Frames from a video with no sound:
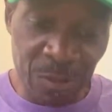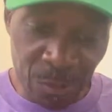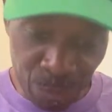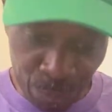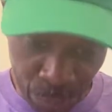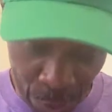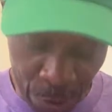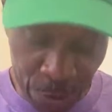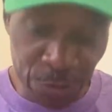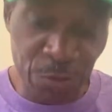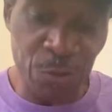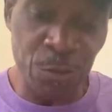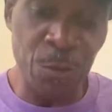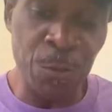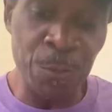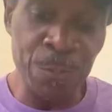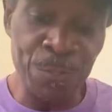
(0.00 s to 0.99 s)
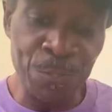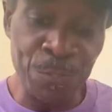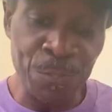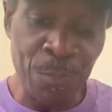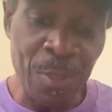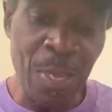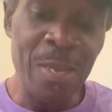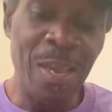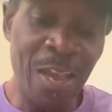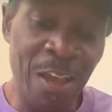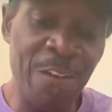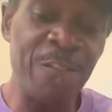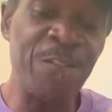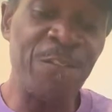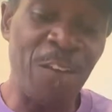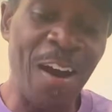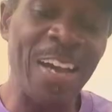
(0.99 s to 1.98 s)
personal
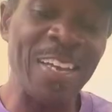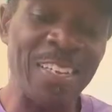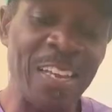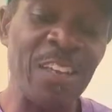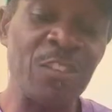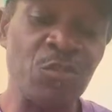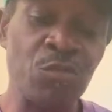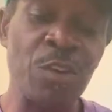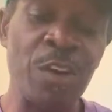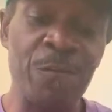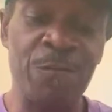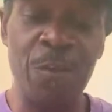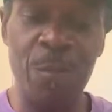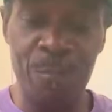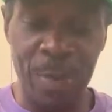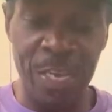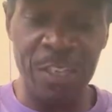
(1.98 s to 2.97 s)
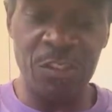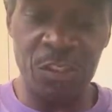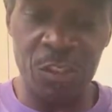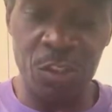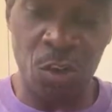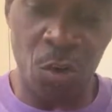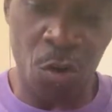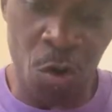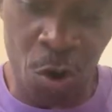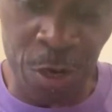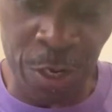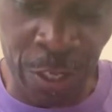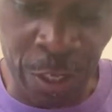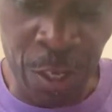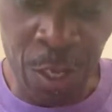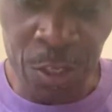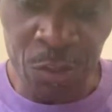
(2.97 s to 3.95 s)
and financial information.
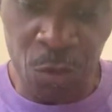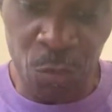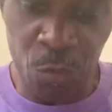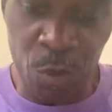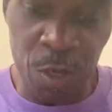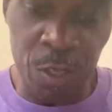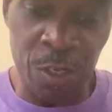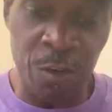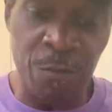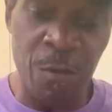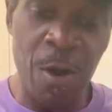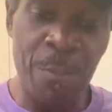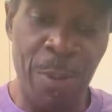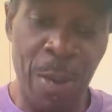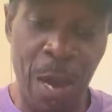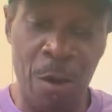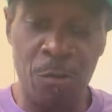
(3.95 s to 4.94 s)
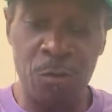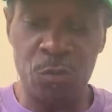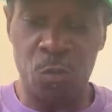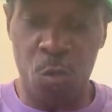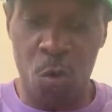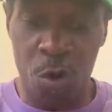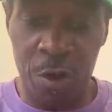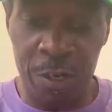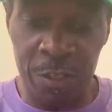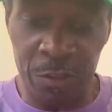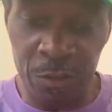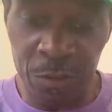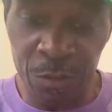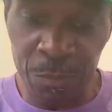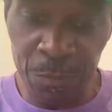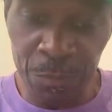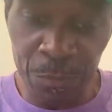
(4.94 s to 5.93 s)
According to one of Powell's
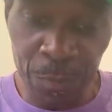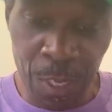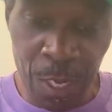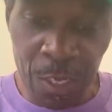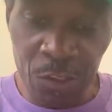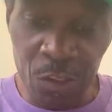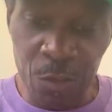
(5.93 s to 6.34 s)
warrants, she